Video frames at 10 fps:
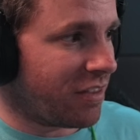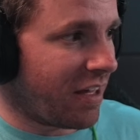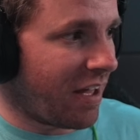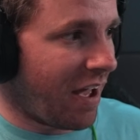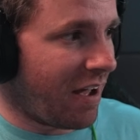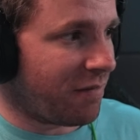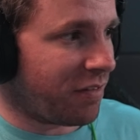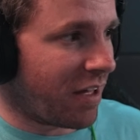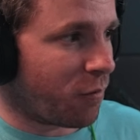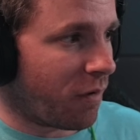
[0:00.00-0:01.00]
have
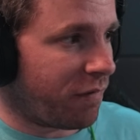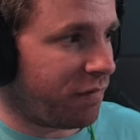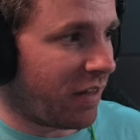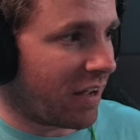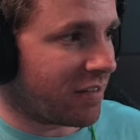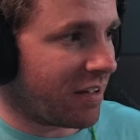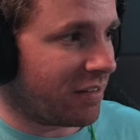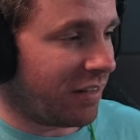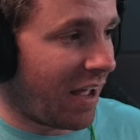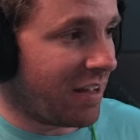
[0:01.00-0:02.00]
like reflecting
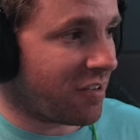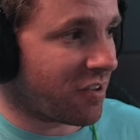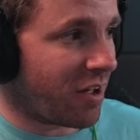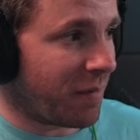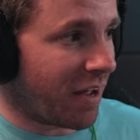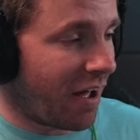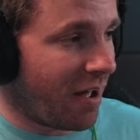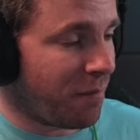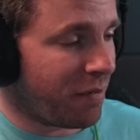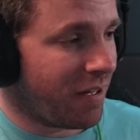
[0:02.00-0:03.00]
lights coming
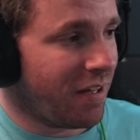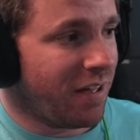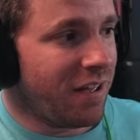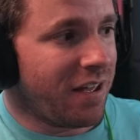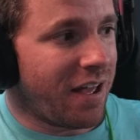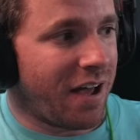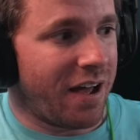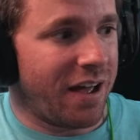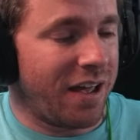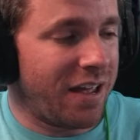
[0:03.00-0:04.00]
up.
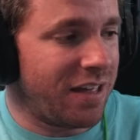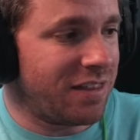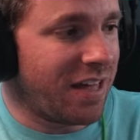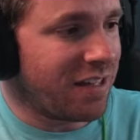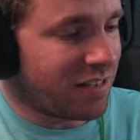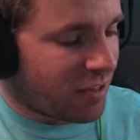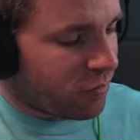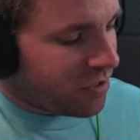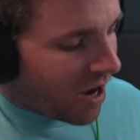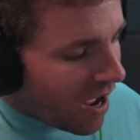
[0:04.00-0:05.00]

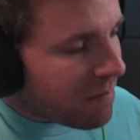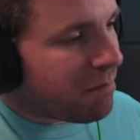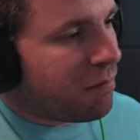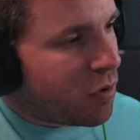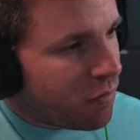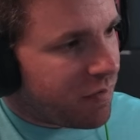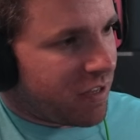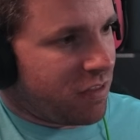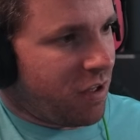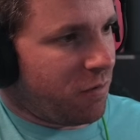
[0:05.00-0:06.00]
They're not
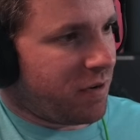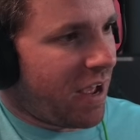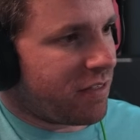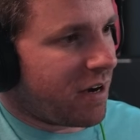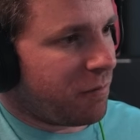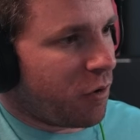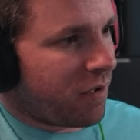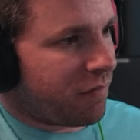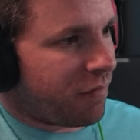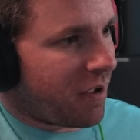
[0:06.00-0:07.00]
moving though. Now that I'm
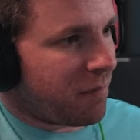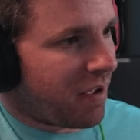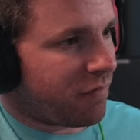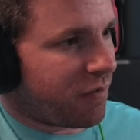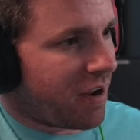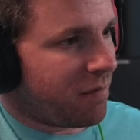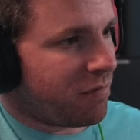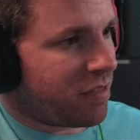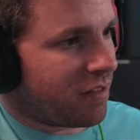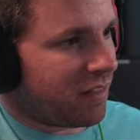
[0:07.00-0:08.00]
going frame by
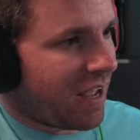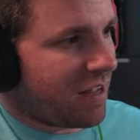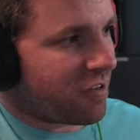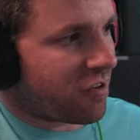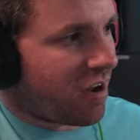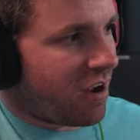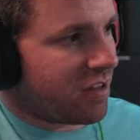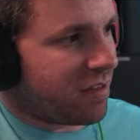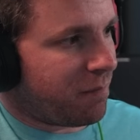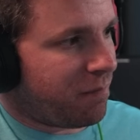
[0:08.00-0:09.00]
frame, the lights
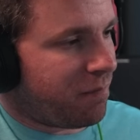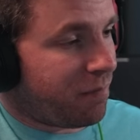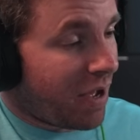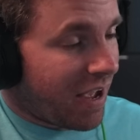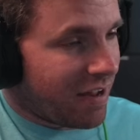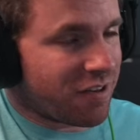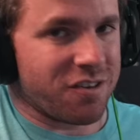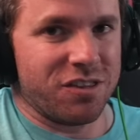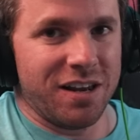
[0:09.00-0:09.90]
on the bikes